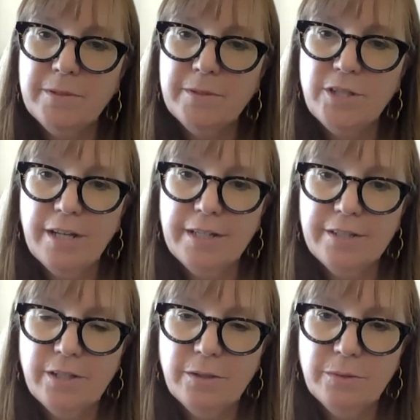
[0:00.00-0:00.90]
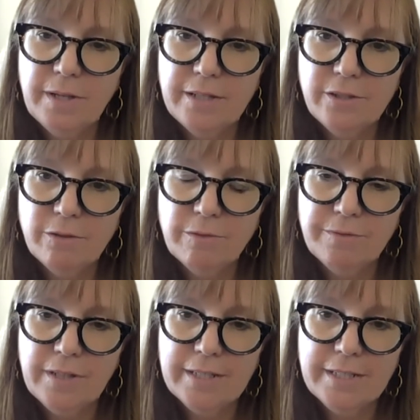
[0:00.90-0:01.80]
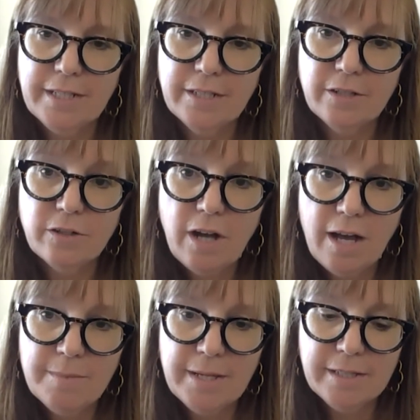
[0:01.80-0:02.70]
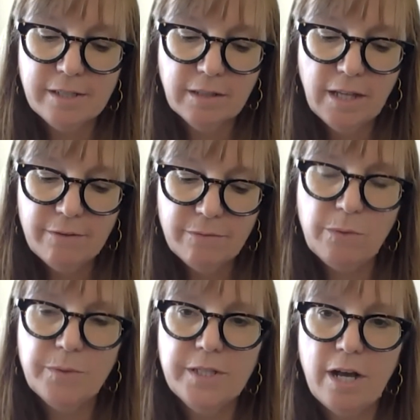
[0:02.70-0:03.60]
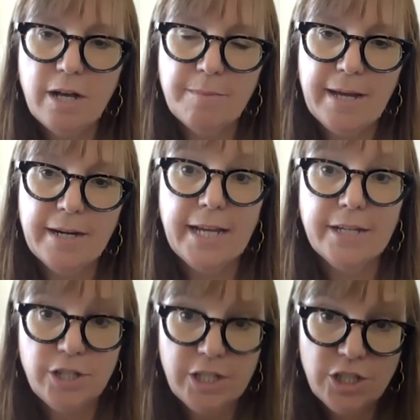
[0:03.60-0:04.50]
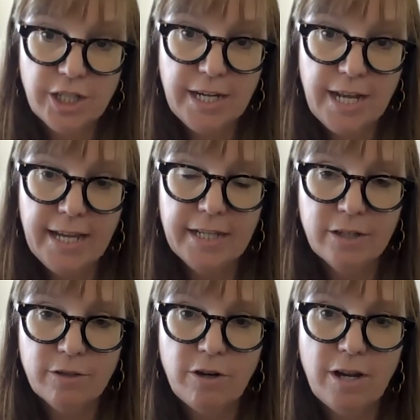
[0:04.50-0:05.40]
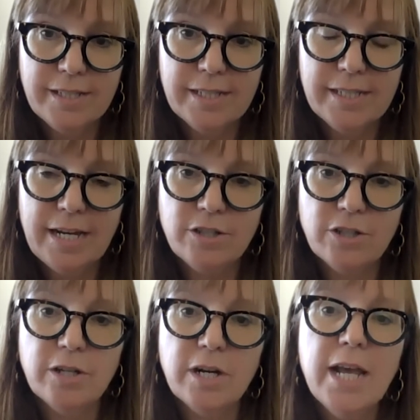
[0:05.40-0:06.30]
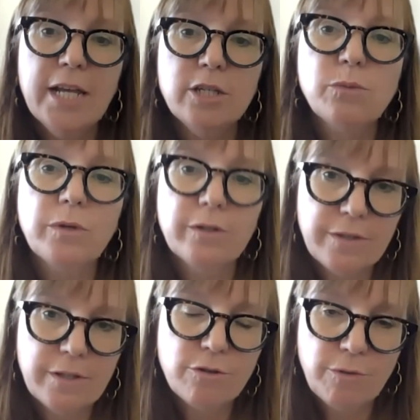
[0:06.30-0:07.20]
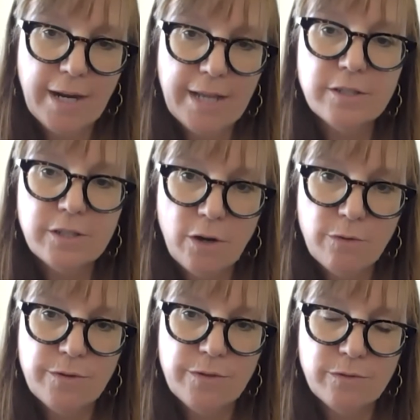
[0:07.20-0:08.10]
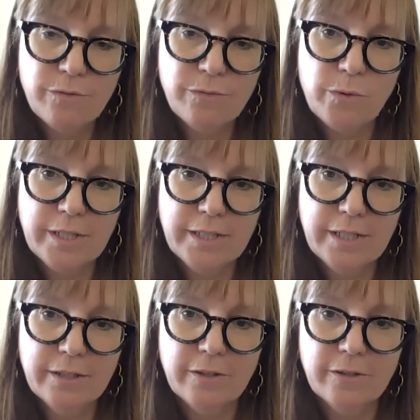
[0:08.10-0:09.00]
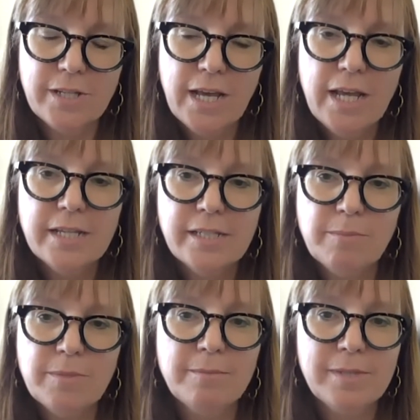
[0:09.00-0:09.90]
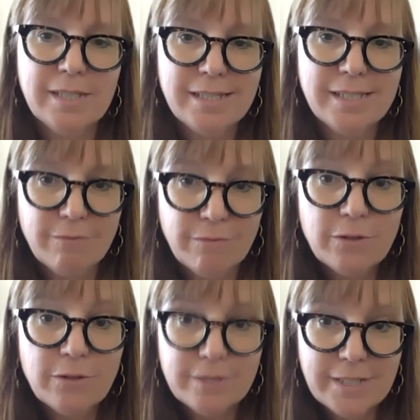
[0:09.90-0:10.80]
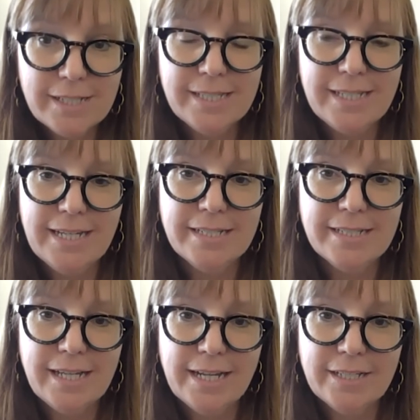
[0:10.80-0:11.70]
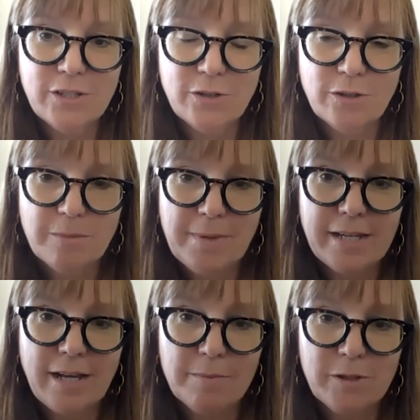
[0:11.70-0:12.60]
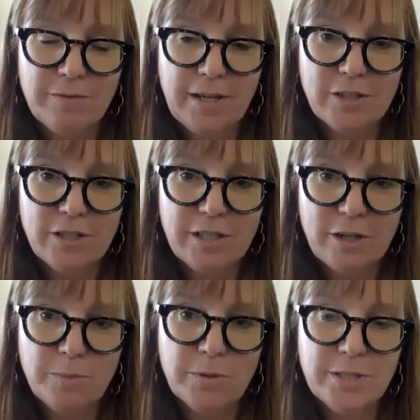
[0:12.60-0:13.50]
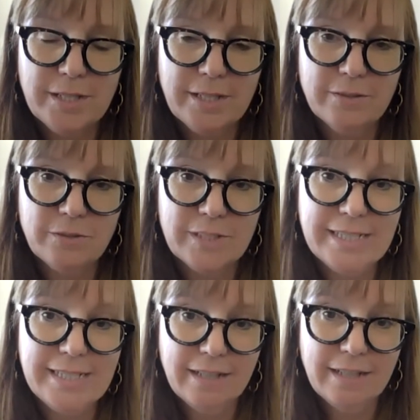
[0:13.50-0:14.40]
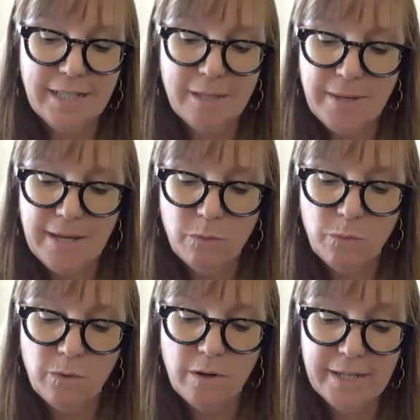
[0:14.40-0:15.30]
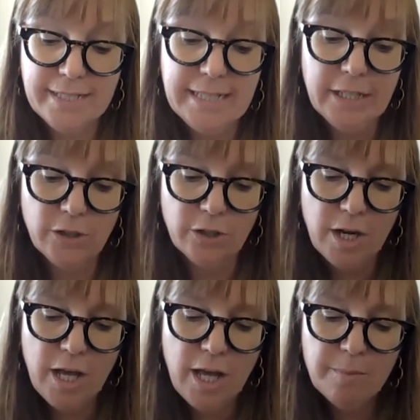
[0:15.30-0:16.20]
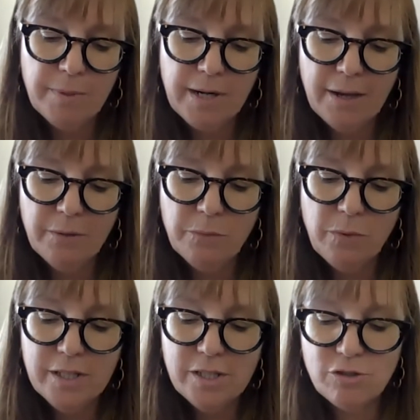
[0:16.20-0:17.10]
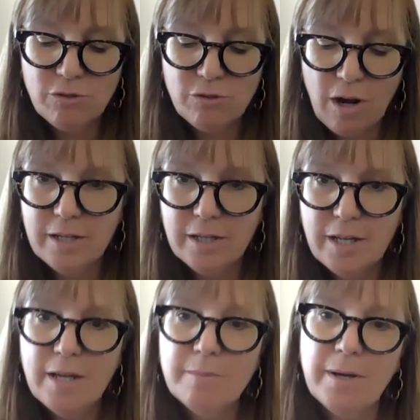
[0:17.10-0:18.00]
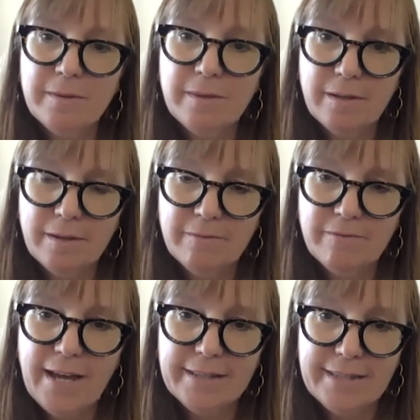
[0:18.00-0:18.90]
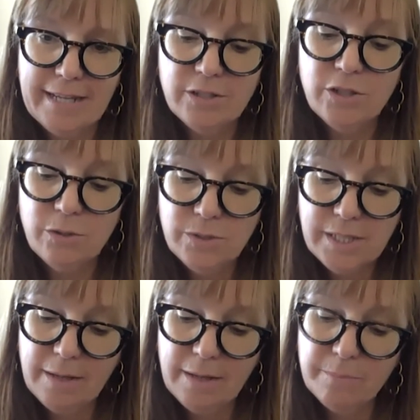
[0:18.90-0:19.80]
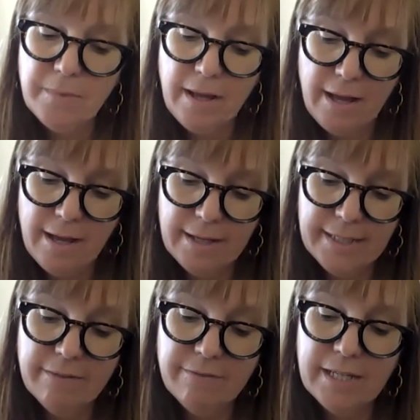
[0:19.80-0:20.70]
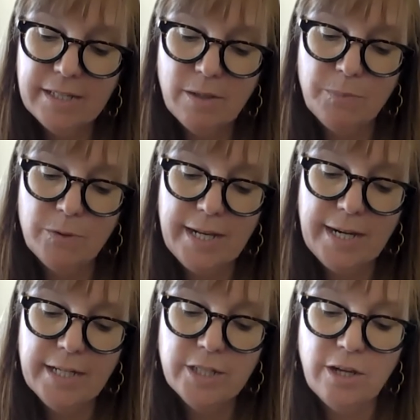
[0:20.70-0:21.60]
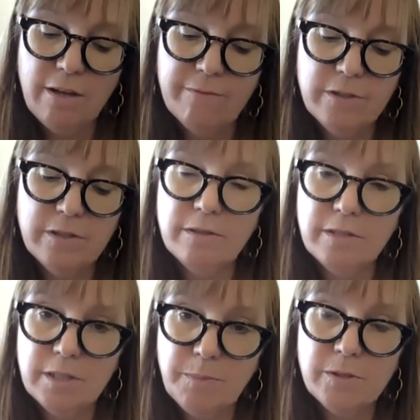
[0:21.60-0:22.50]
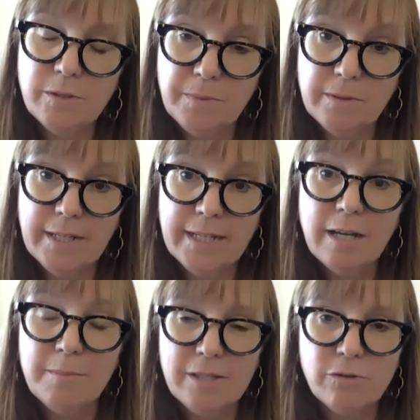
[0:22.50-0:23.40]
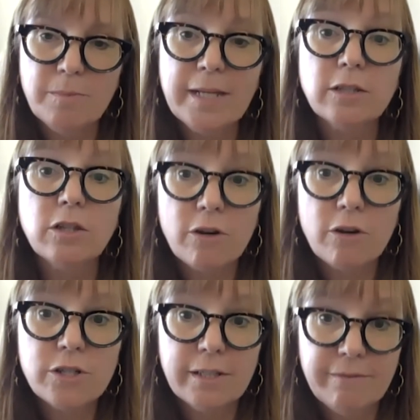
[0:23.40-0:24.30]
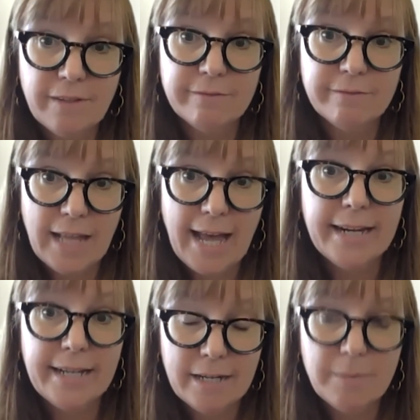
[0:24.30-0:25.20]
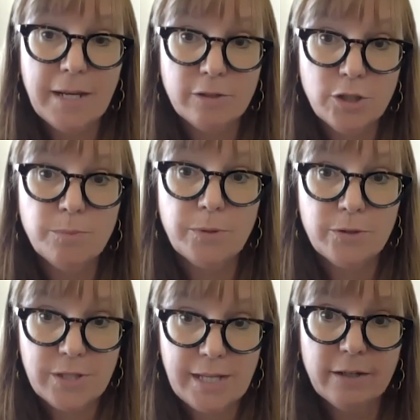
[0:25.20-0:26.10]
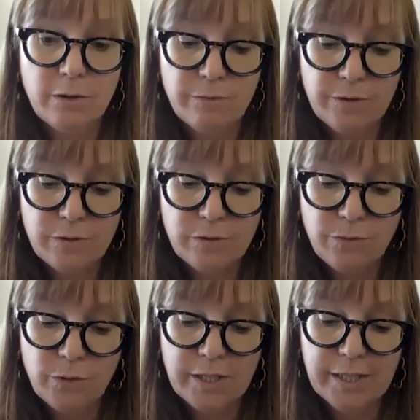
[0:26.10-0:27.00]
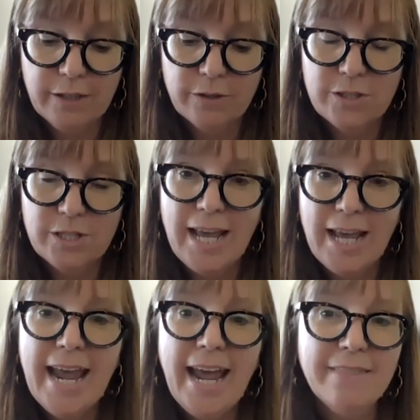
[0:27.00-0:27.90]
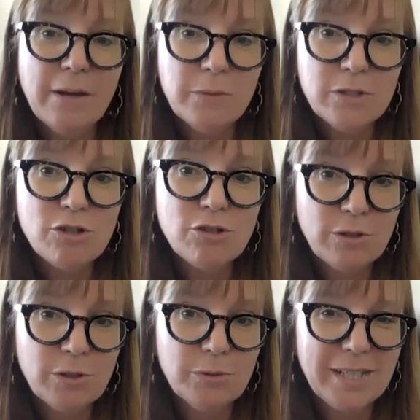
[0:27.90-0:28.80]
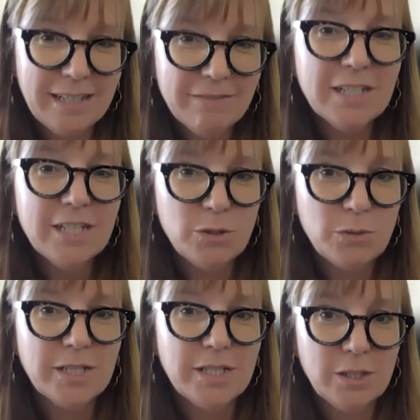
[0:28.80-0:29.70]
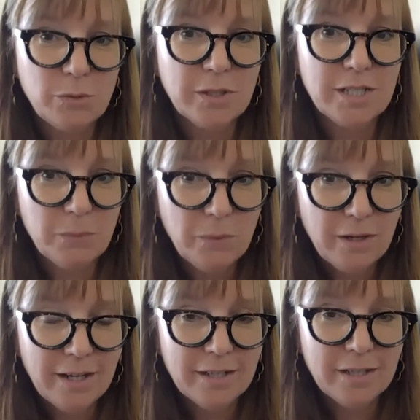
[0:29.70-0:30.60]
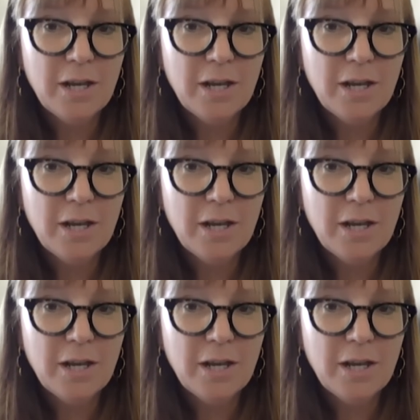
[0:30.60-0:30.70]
John, as you reflected in your comments, a lot of what we talk about at GG&A and across the sector is what are the trends over those 40 years. Sometimes it's difficult to see insights or make observations that are particularly telling about a year. But I was struck by the fact that, as you said, giving as a percentage of disposable income has remained largely flat at about 2% over those 40 years. And that was true even in 2021,